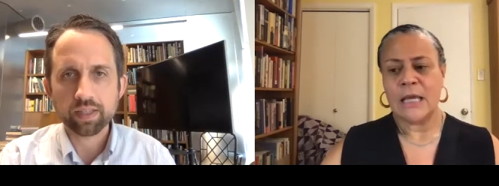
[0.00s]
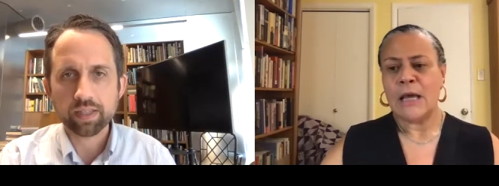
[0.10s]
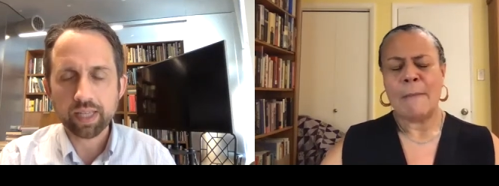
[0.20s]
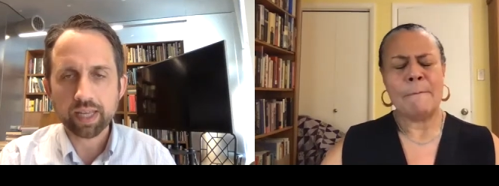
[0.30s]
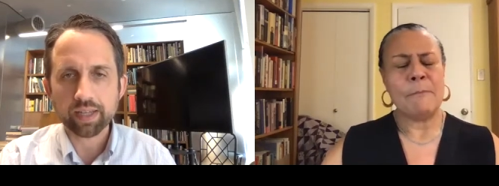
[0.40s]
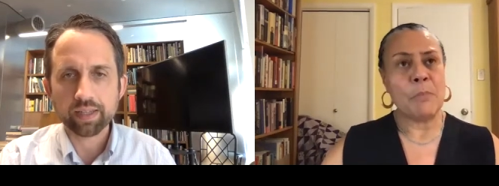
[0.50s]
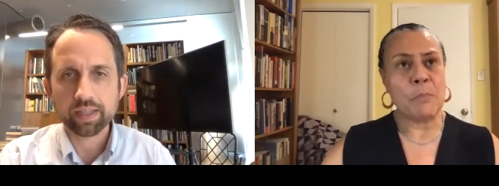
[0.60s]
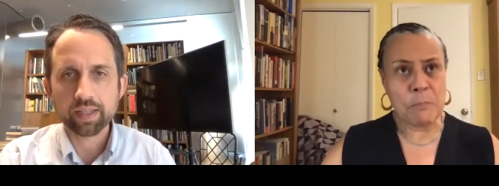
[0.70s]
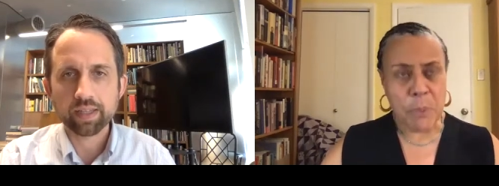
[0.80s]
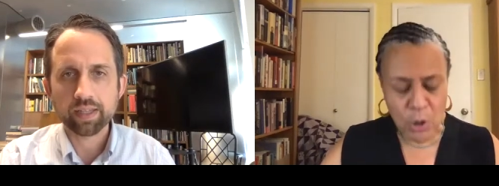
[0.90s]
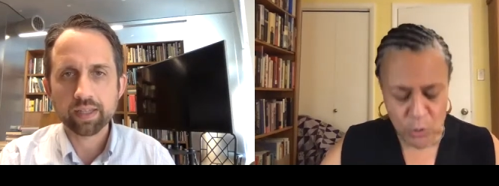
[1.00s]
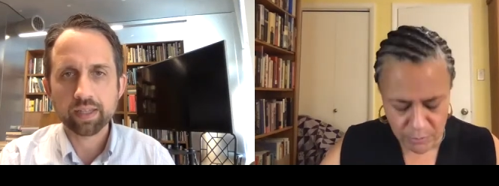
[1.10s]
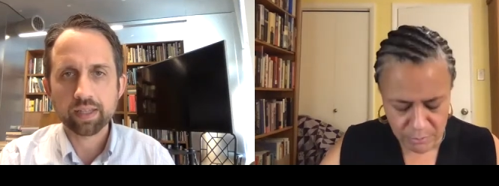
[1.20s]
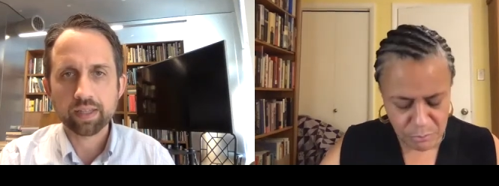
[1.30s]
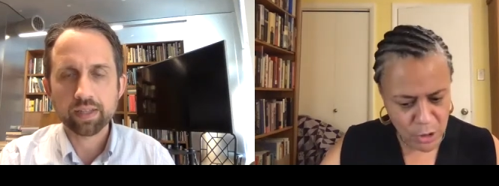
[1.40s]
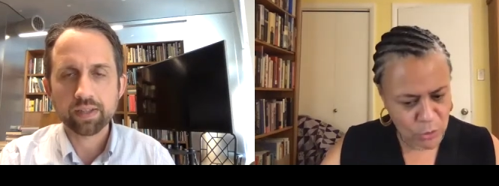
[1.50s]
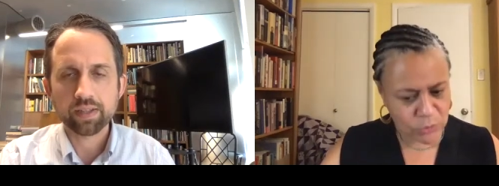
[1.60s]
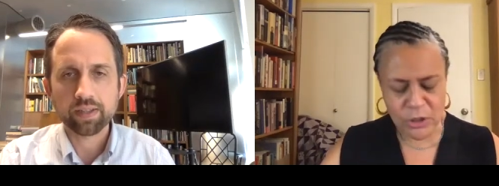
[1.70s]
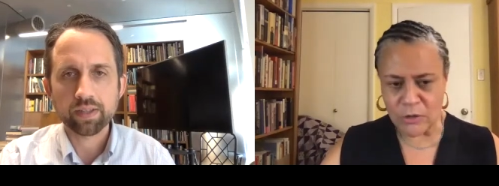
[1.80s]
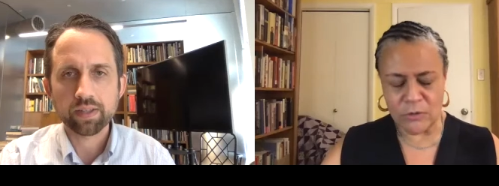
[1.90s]
Speaker 1: Yeah. Boat
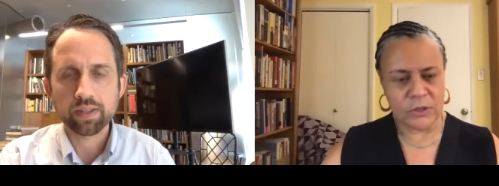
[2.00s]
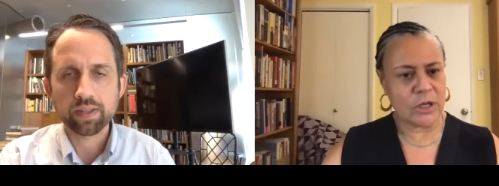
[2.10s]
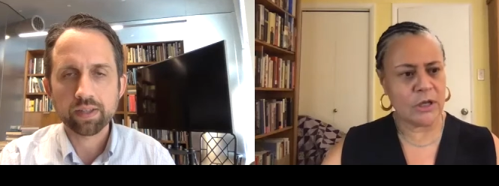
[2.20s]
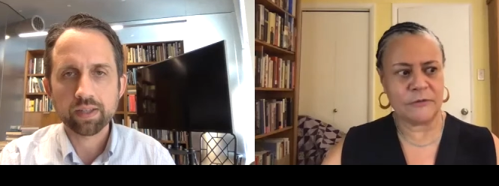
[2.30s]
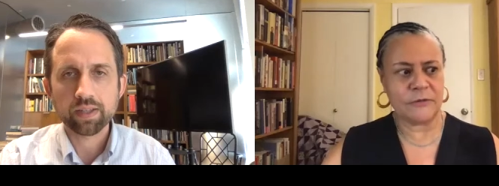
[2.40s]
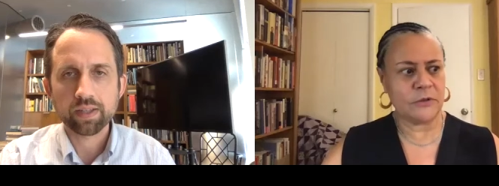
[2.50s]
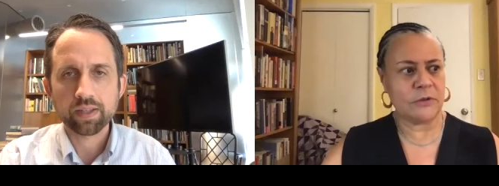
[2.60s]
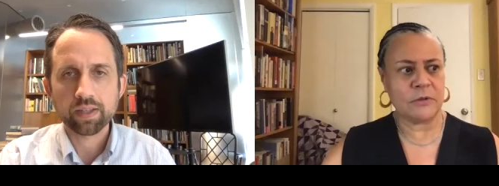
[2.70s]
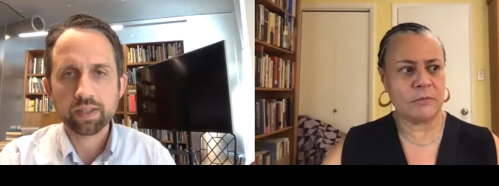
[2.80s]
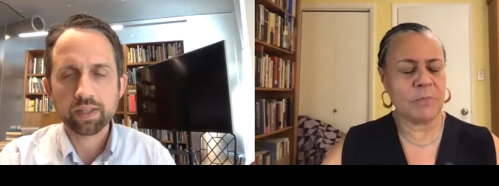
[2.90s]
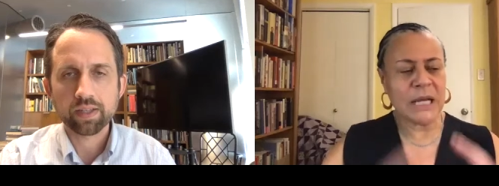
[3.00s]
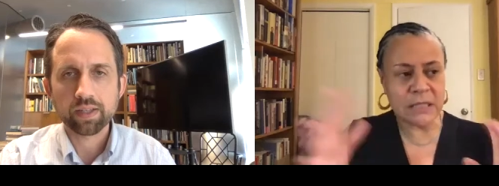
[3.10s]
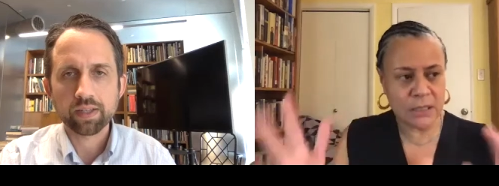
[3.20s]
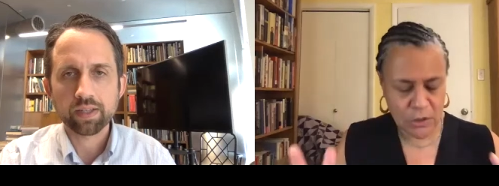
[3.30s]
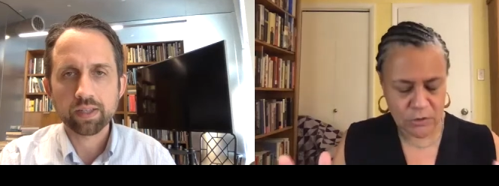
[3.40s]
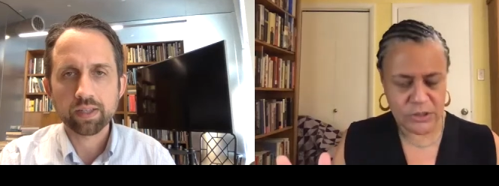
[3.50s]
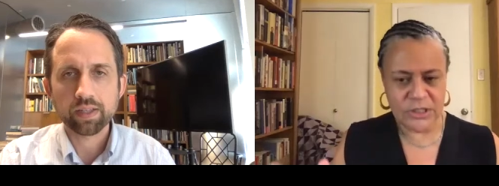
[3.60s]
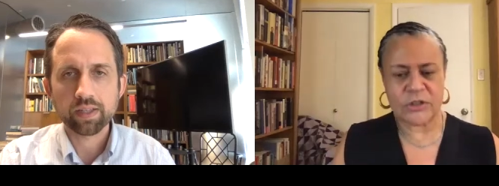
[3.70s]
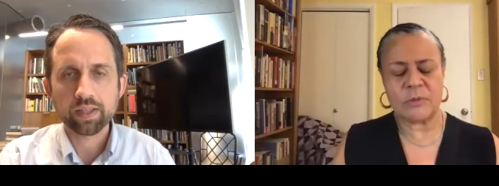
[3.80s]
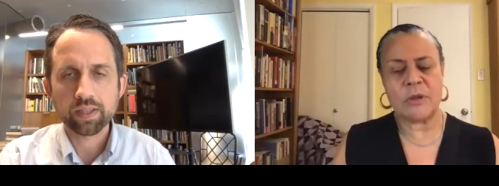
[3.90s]
boatloads of busloads,
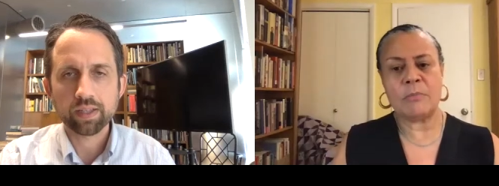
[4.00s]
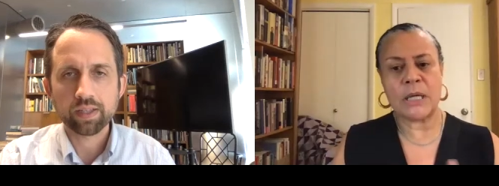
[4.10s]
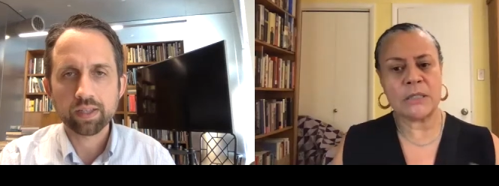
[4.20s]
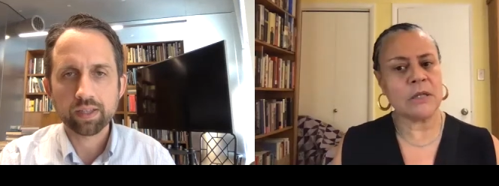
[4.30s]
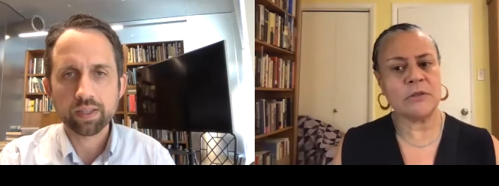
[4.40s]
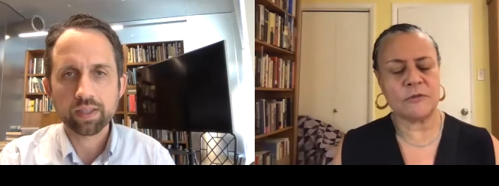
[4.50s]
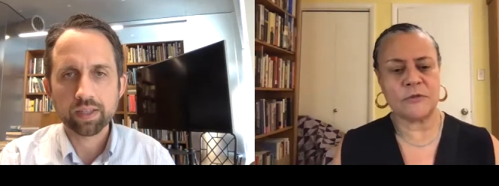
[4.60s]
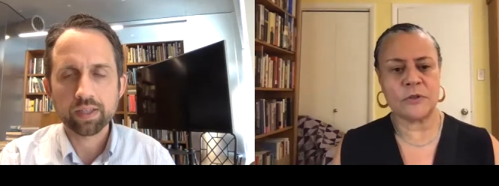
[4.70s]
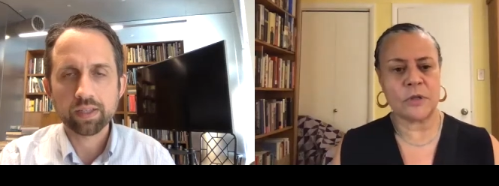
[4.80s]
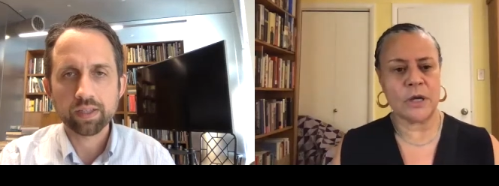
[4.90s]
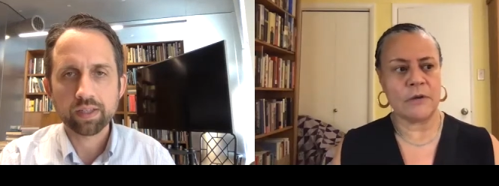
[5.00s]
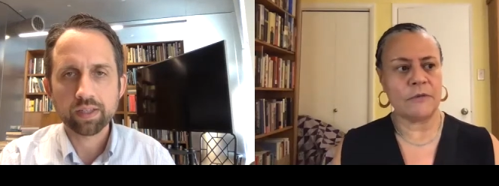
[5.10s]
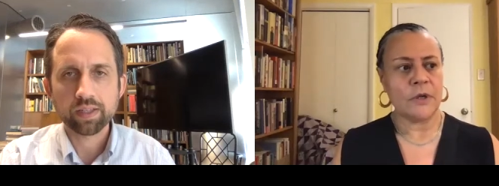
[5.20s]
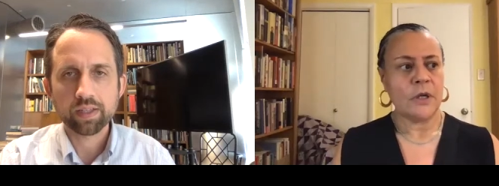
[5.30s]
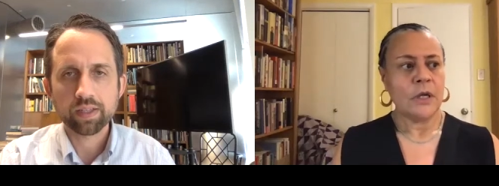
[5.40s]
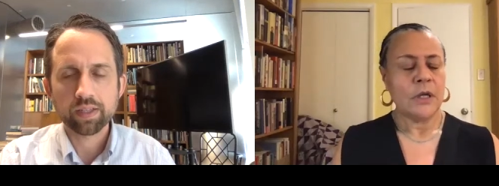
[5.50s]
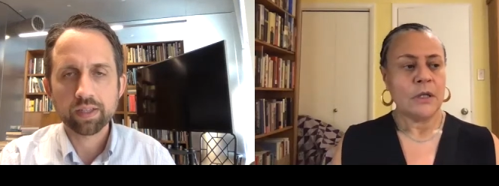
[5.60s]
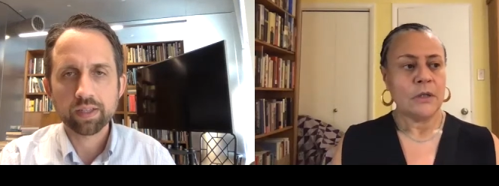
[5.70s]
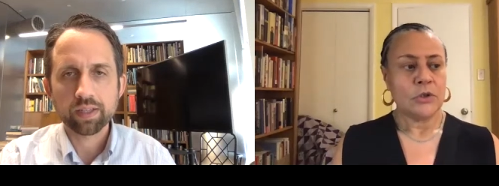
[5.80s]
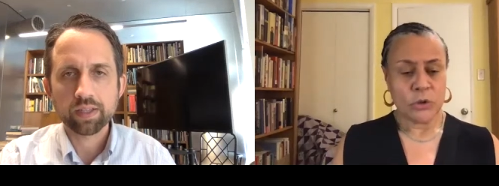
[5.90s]
excuse me, busloads of of
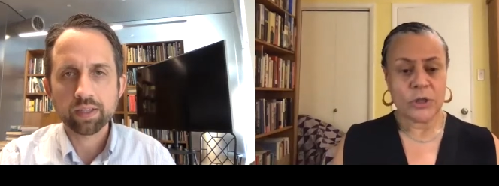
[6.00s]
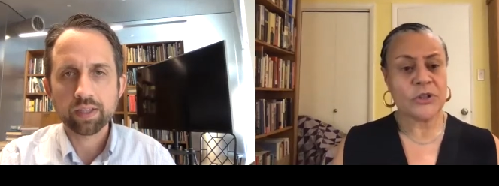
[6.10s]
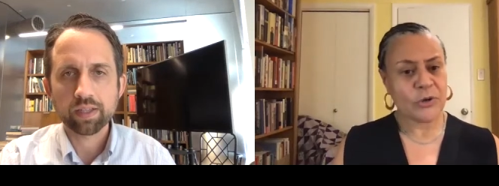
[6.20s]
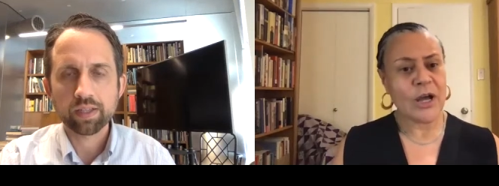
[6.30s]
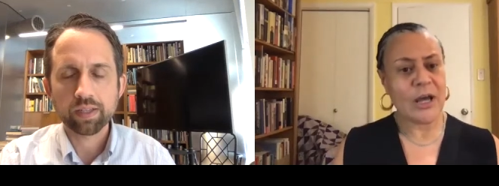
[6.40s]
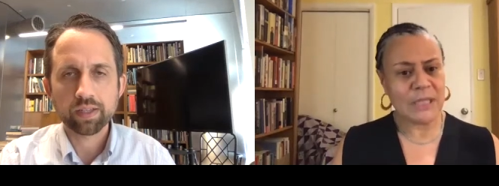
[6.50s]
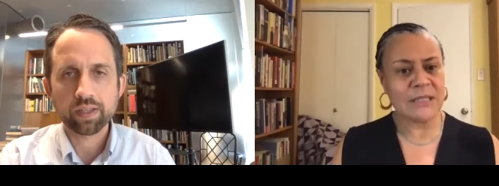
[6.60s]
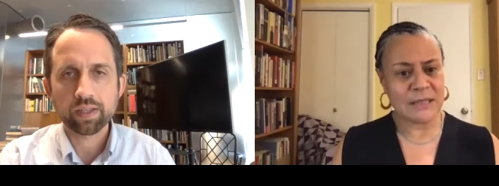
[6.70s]
tourists are coming to